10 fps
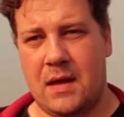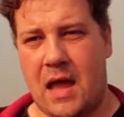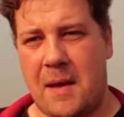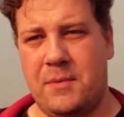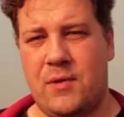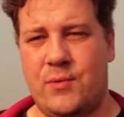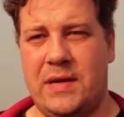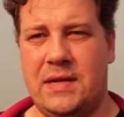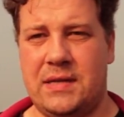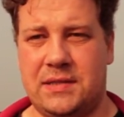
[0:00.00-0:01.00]

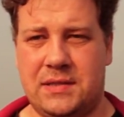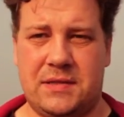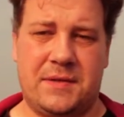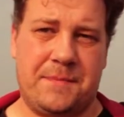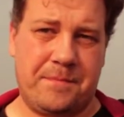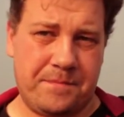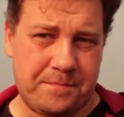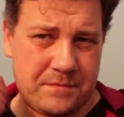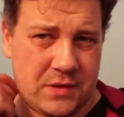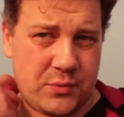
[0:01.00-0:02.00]
MP3 is
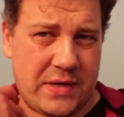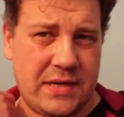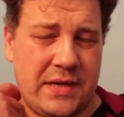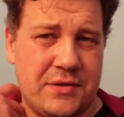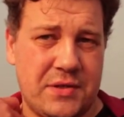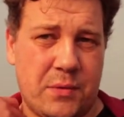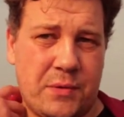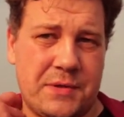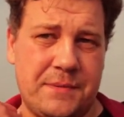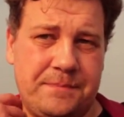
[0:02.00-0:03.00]
20 years
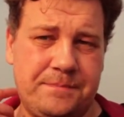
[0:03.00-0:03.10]
old.